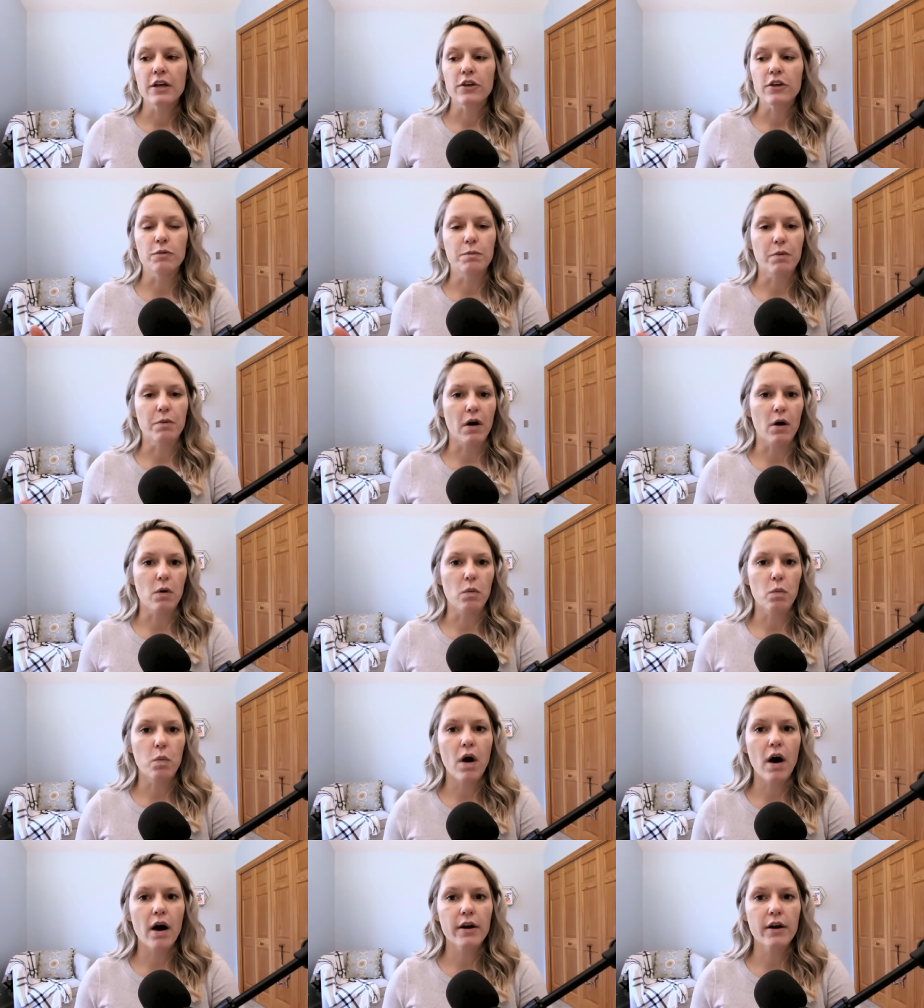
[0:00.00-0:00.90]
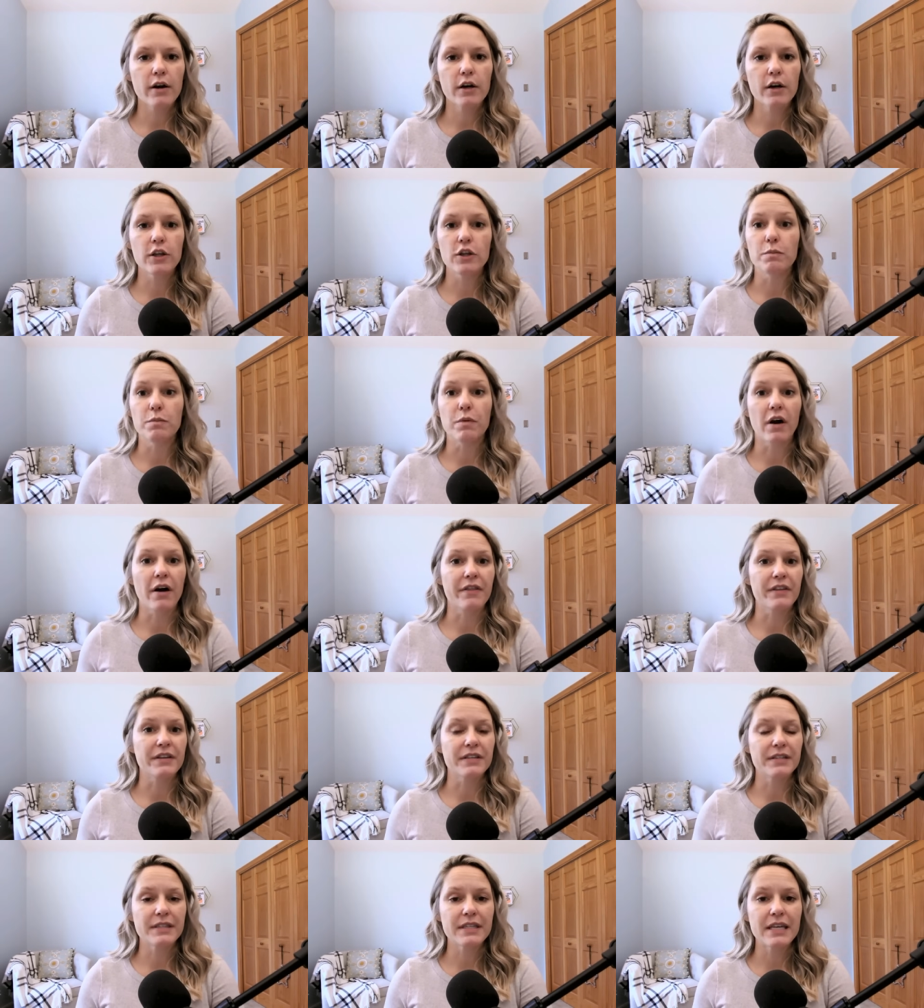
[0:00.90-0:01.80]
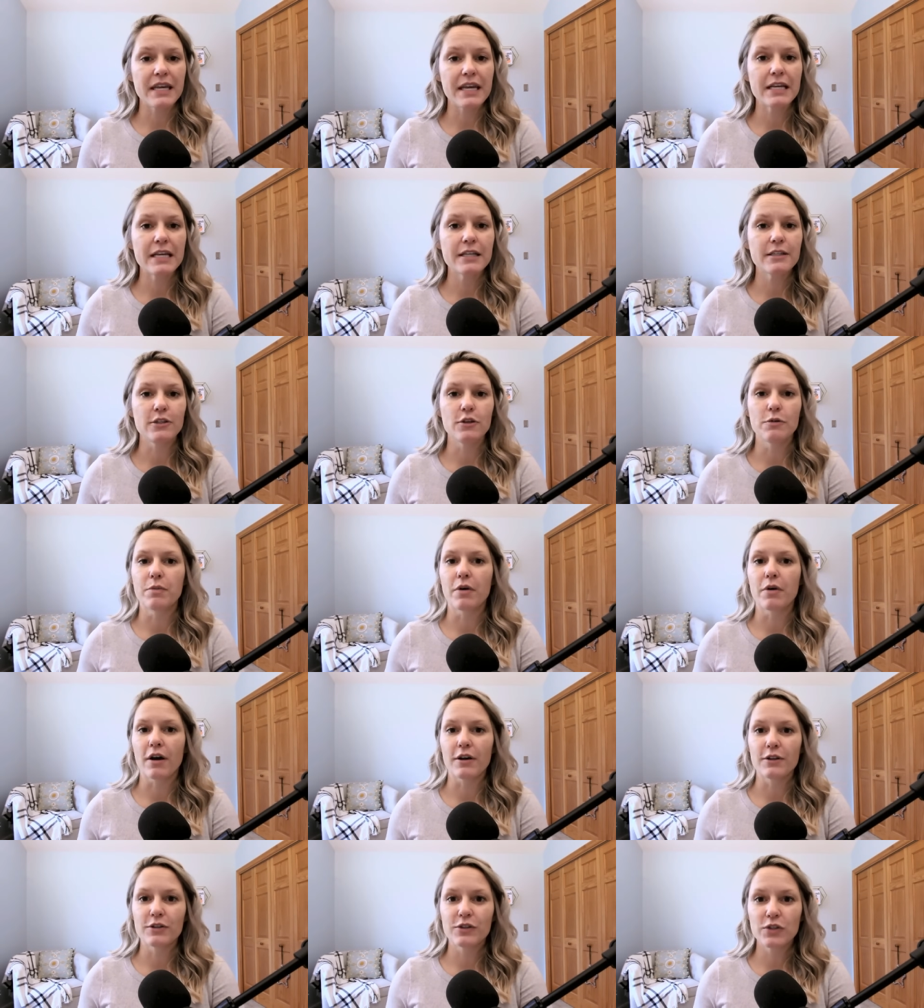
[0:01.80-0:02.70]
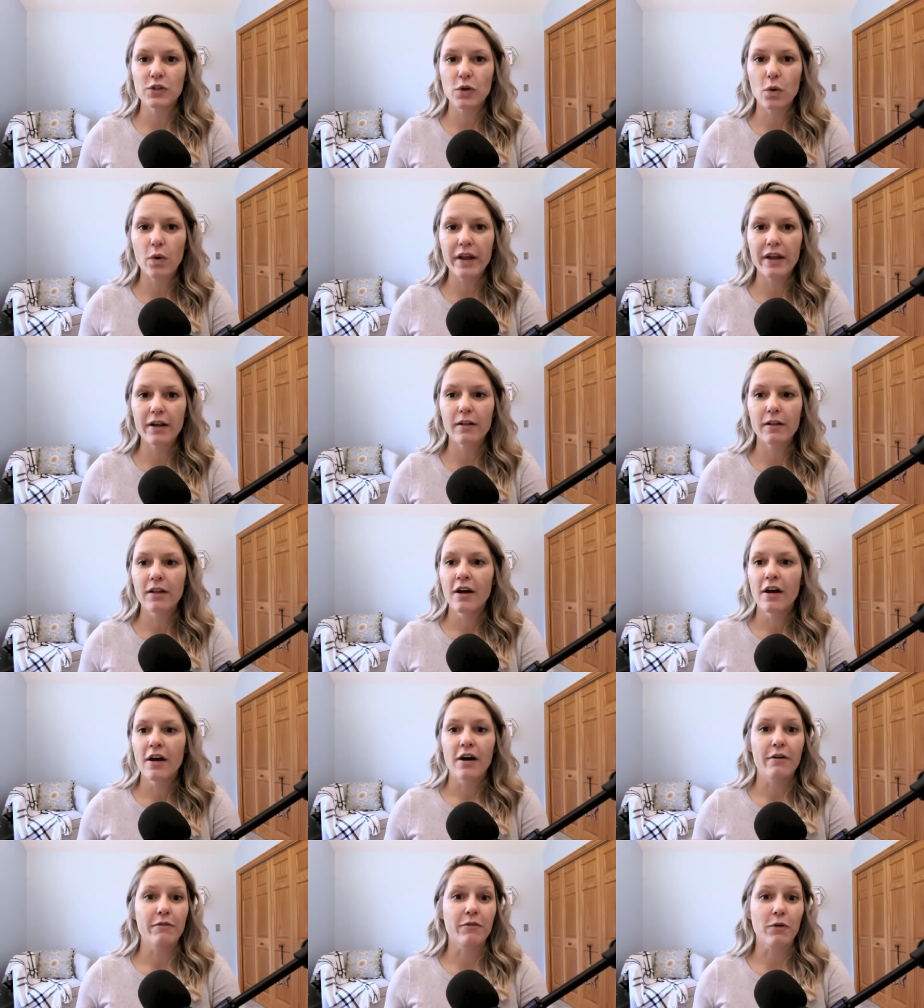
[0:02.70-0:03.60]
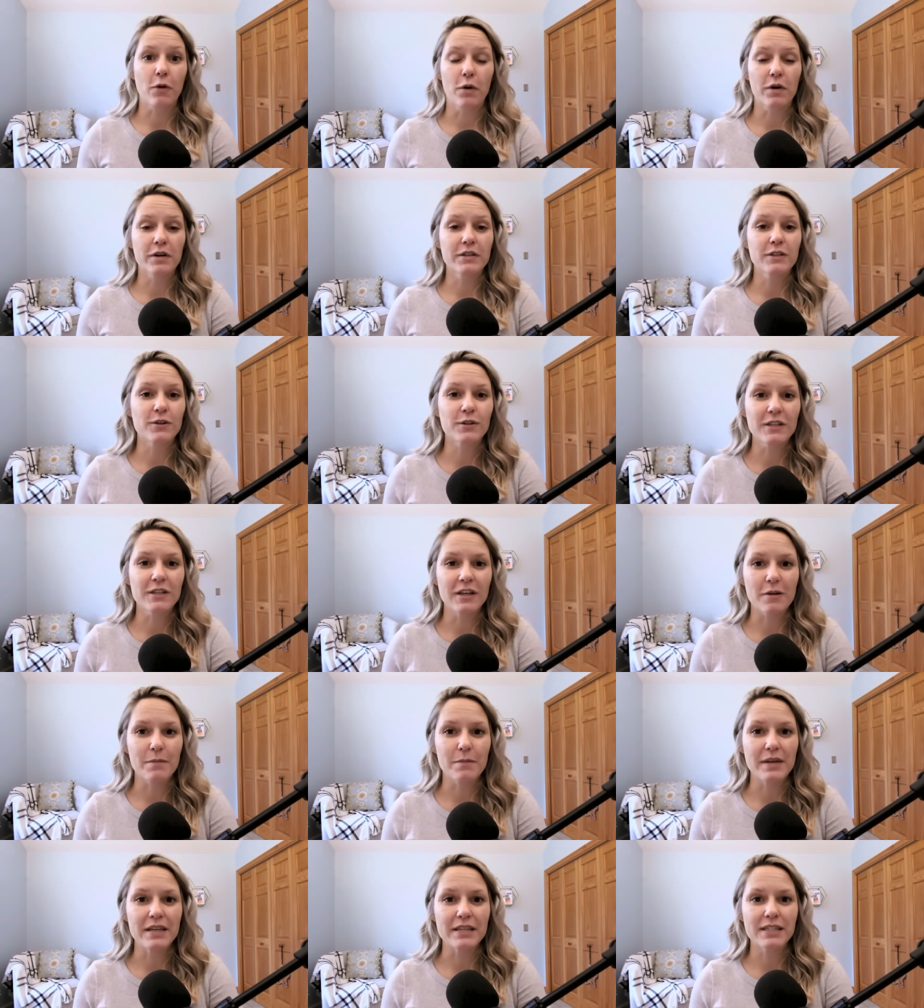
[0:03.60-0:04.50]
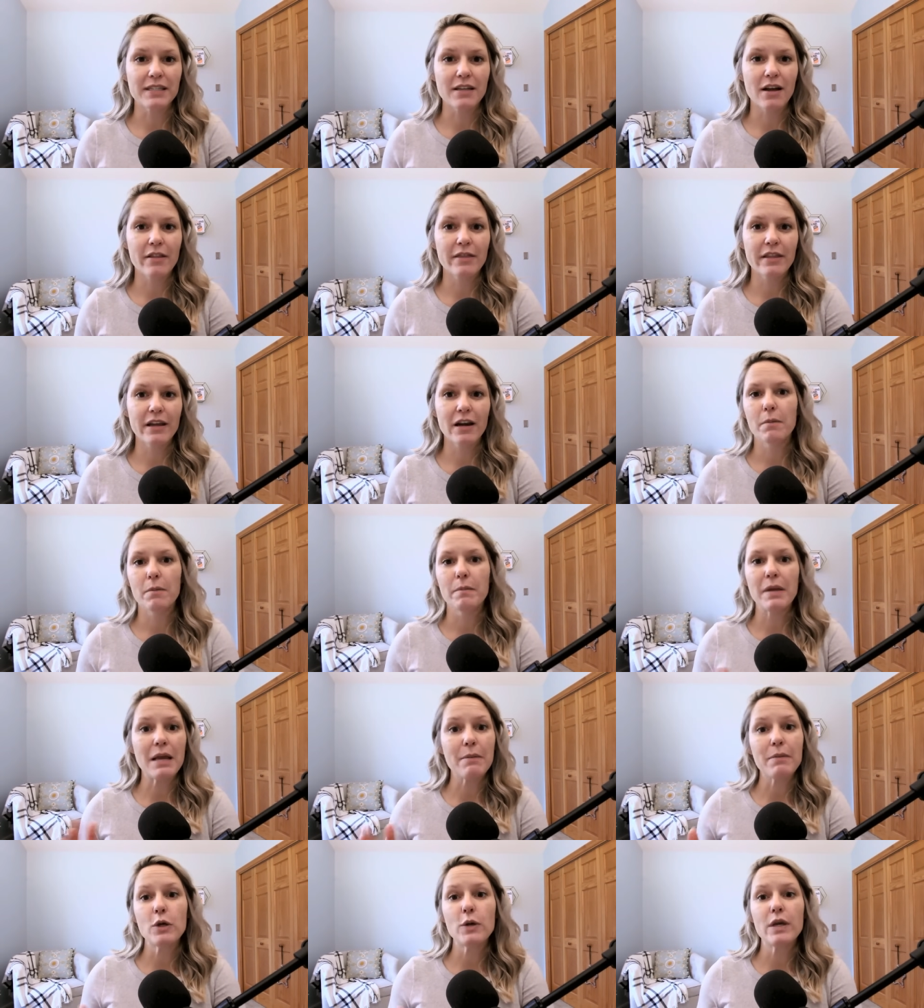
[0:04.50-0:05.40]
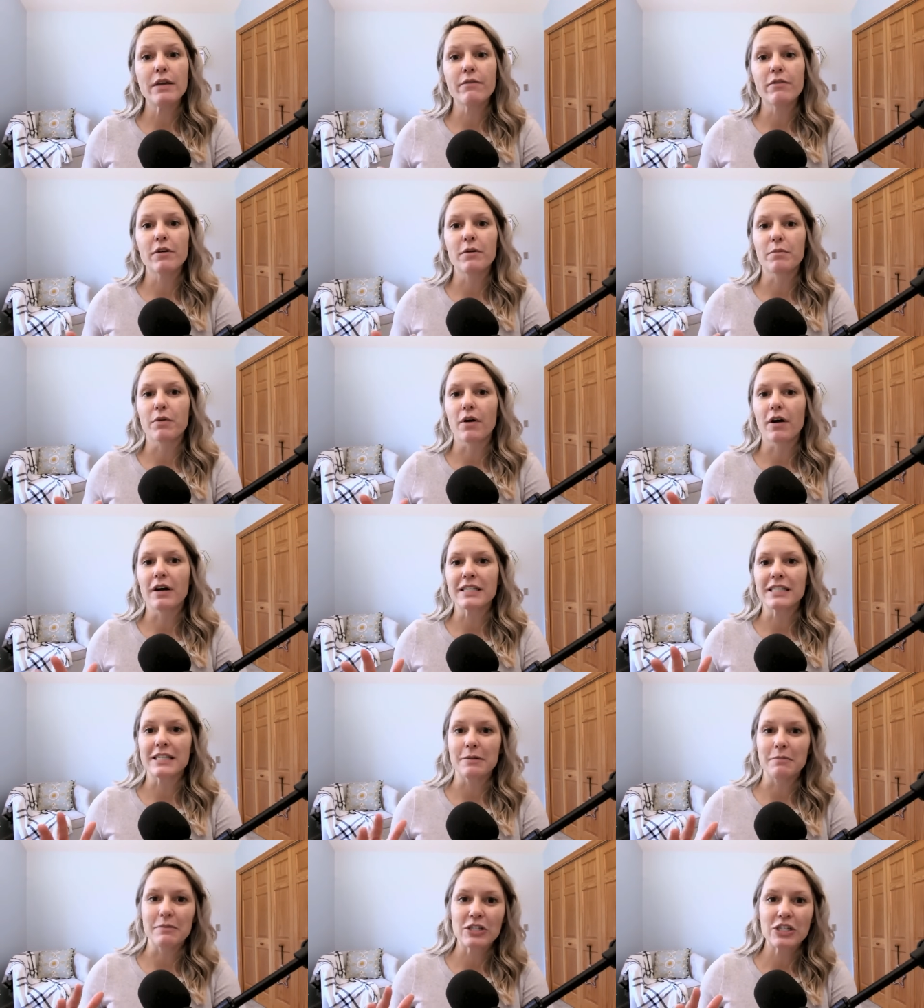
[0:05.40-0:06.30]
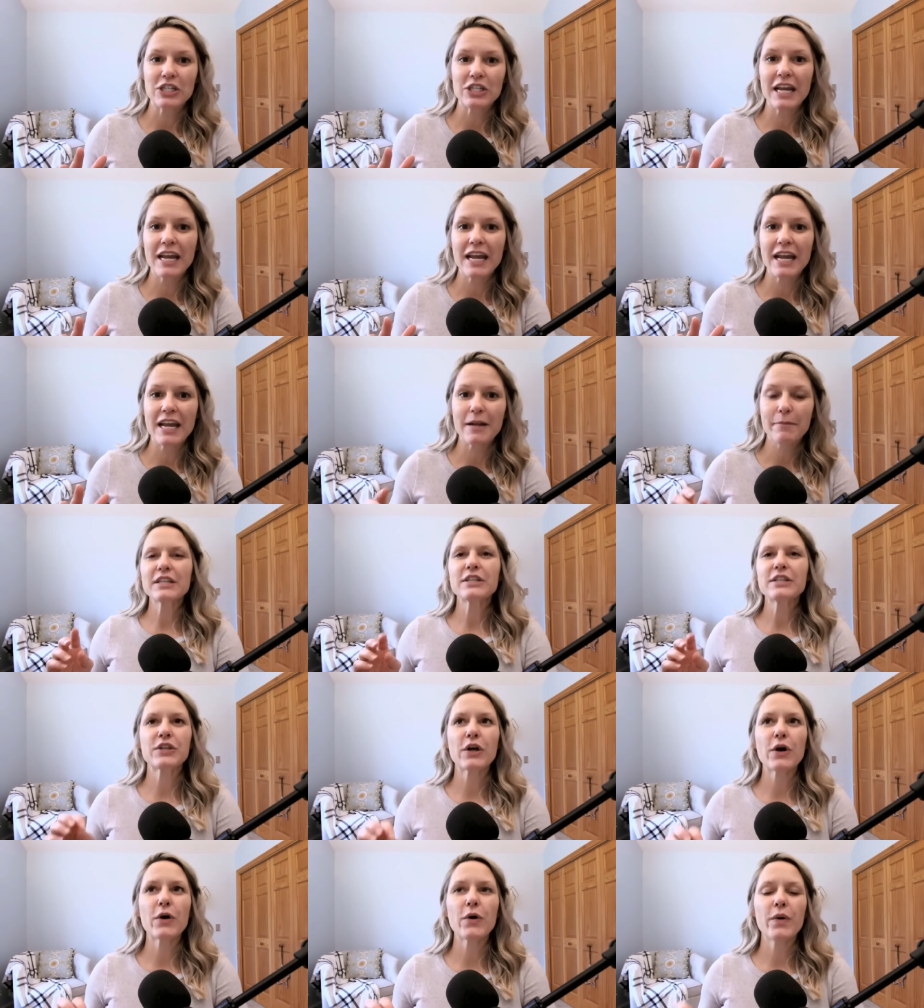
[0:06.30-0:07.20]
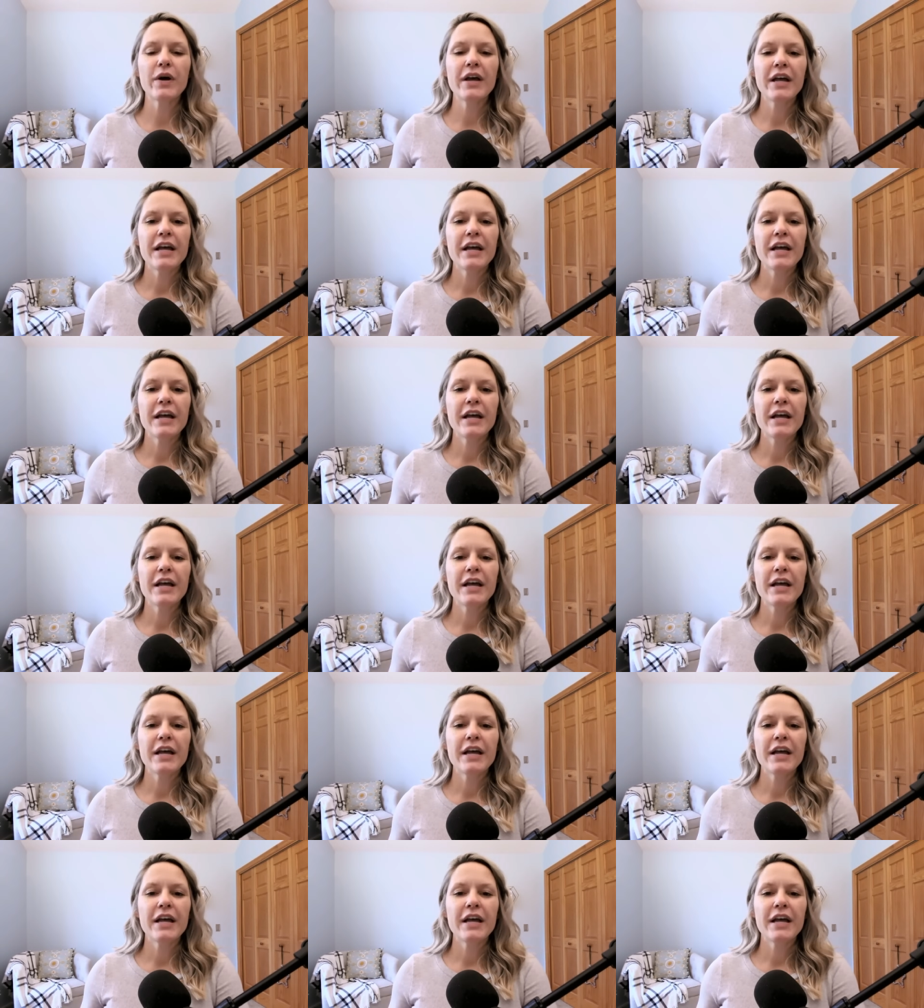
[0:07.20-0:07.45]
You brought water, you brought the seeds, you brought soil. Of course, there's going to be sun there. Maybe you even brought some shade. So